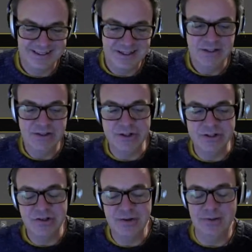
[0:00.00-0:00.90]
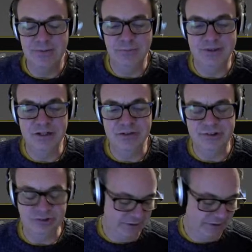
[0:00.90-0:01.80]
you could do it with
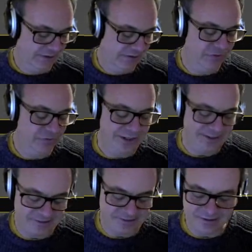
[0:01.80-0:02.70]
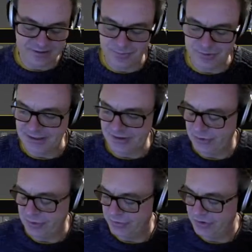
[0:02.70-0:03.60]
individual. If you've got instanced objects, you
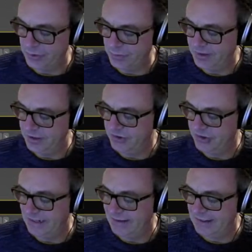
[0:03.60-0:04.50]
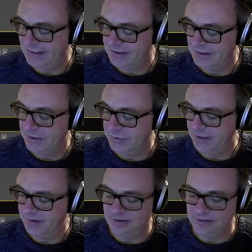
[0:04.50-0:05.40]
could obviously do it with individual assets, and then it would
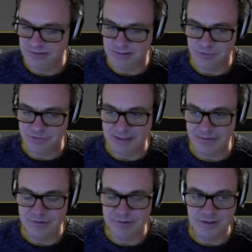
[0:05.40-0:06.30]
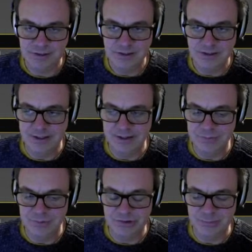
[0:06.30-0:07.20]
instance them around.
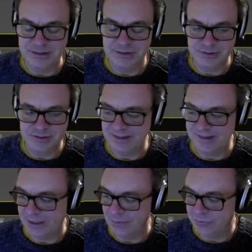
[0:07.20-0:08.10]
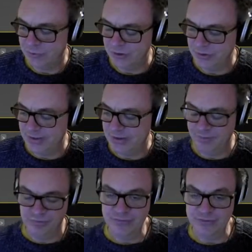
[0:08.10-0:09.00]
It just depends on the detail level that you need.
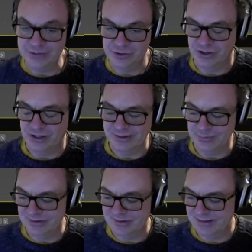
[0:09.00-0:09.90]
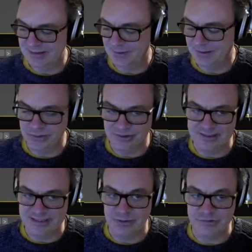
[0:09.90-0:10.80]
I've never tried it with the city, but you can
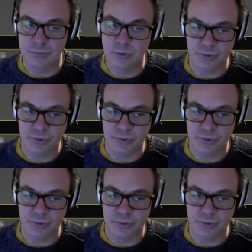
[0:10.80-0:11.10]
see how small the